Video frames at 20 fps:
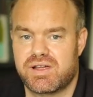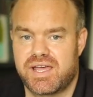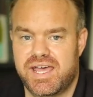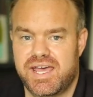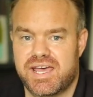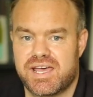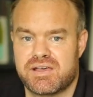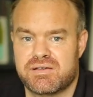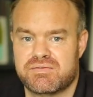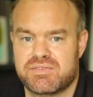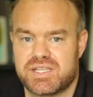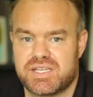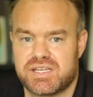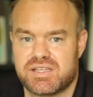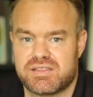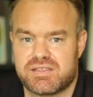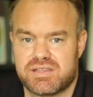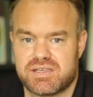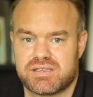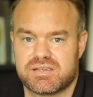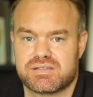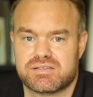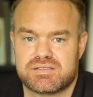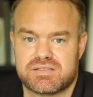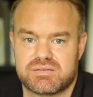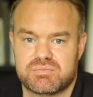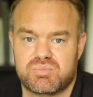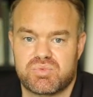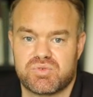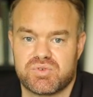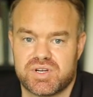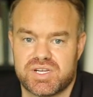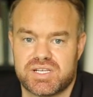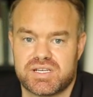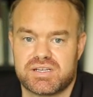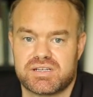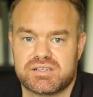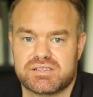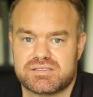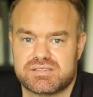have anything to
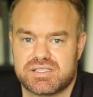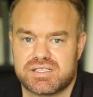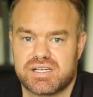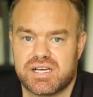bring to